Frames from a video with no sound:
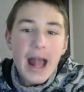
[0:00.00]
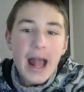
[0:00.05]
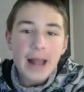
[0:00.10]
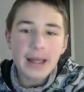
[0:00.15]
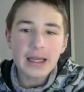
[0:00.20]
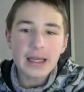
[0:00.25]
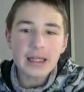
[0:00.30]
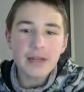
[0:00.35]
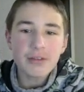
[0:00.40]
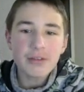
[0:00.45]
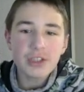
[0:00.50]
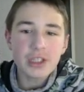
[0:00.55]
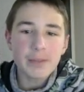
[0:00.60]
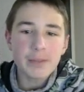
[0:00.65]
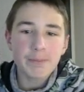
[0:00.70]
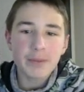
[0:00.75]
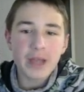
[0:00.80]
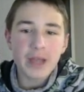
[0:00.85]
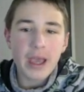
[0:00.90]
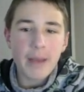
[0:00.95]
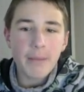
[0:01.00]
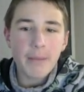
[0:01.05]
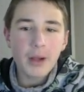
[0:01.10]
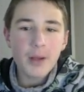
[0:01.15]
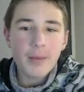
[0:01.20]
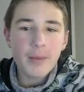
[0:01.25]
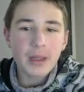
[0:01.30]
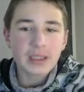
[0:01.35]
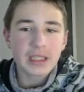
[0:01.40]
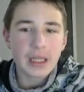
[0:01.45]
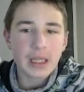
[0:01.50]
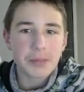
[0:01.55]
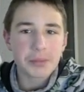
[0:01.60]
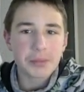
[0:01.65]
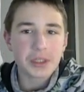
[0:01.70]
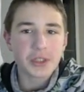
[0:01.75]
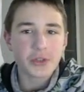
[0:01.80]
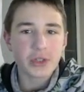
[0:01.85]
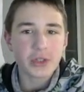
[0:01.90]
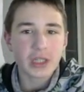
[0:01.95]
Knight F3 playable, but can be
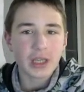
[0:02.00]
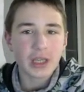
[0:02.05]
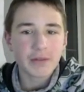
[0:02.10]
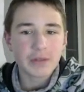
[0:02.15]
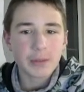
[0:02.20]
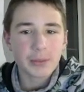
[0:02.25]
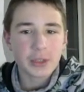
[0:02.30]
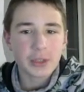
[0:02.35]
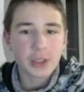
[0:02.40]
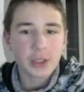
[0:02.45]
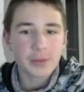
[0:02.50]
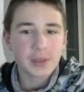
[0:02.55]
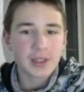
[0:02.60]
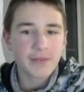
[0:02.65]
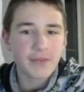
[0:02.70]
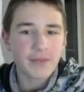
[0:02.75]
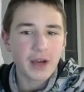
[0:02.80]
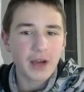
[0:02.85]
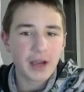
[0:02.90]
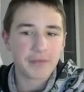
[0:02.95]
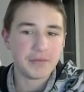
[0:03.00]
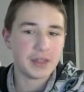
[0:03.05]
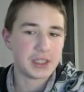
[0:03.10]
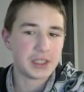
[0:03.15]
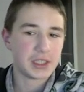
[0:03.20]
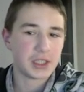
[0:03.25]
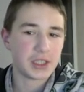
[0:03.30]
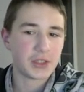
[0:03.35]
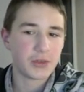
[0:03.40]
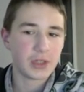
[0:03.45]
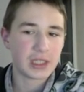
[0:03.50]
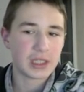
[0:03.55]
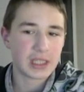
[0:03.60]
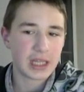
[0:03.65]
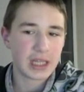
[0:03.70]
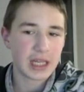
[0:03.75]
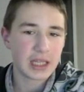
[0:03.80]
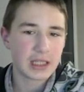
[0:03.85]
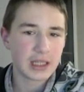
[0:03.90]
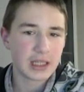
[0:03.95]
tricky after bishop C5. Knight C3
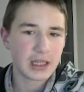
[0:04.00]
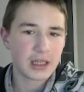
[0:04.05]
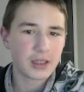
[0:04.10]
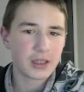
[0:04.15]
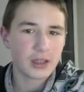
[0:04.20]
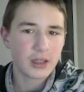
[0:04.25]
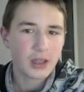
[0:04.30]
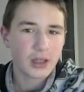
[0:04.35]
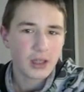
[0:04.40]
take and then.